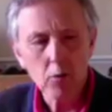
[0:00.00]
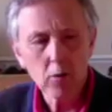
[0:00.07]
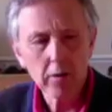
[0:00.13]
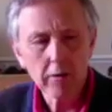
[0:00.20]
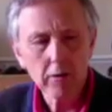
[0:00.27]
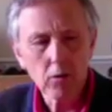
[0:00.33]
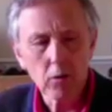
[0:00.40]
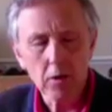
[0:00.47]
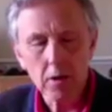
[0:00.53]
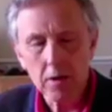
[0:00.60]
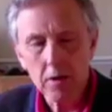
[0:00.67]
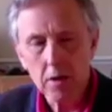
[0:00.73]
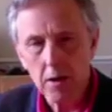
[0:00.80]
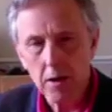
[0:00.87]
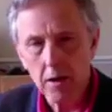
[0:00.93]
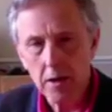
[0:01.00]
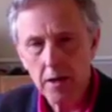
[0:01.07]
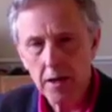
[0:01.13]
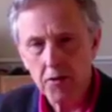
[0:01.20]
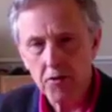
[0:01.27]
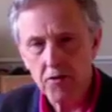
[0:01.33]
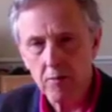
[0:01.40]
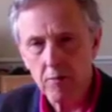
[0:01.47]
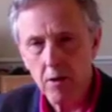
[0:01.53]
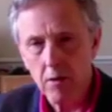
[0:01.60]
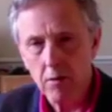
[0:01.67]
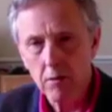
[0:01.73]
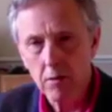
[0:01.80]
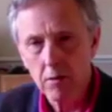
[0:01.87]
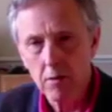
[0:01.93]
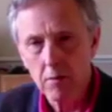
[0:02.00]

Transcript: I wouldn't call it a leadership role.